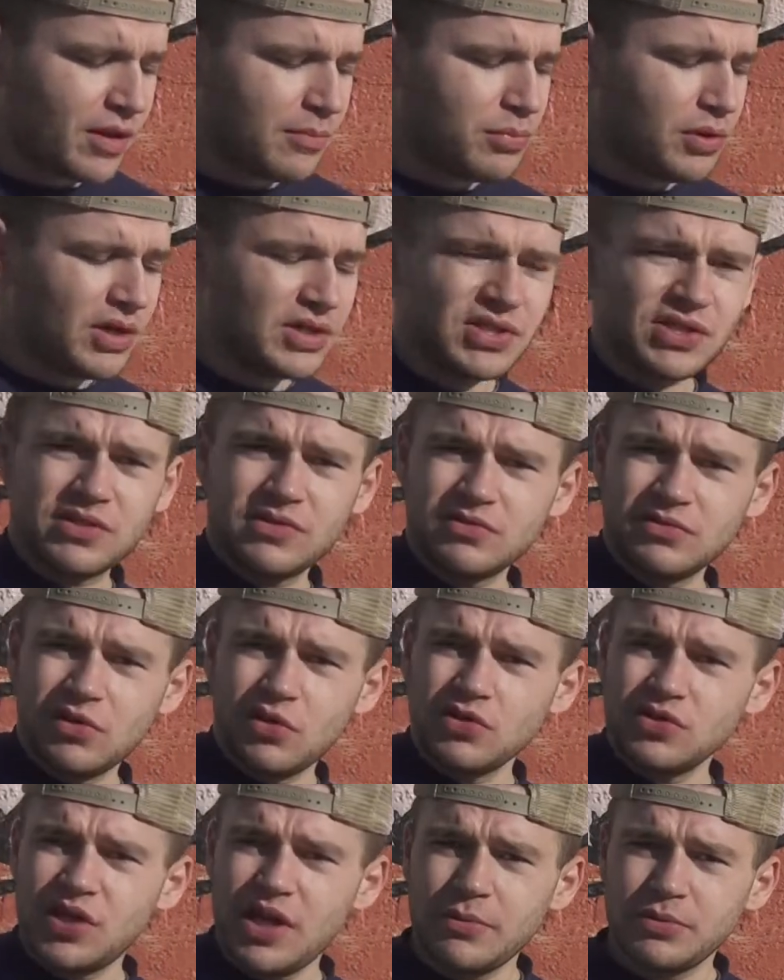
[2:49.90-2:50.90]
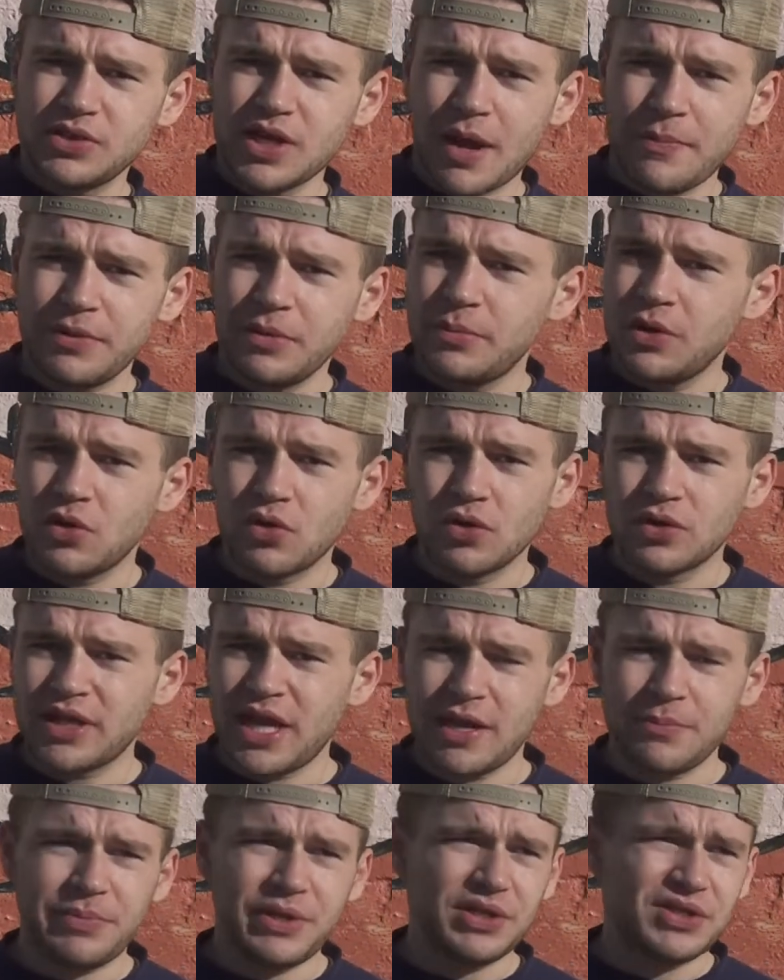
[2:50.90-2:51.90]
Plus little tabletop in the middle,
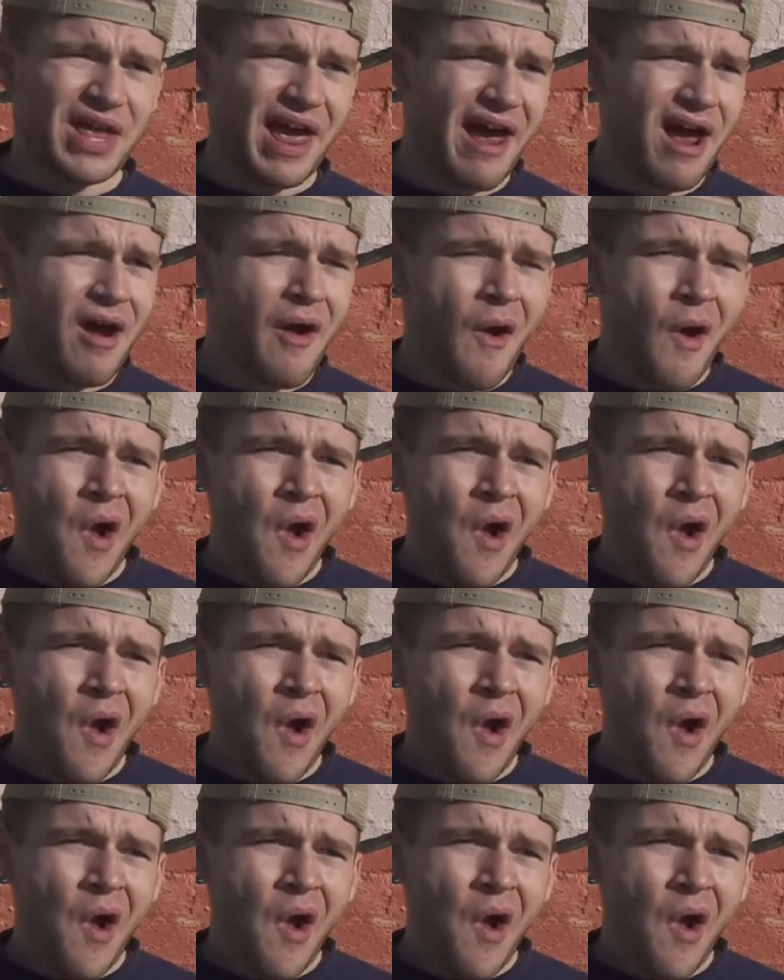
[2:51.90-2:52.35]
can't beat that.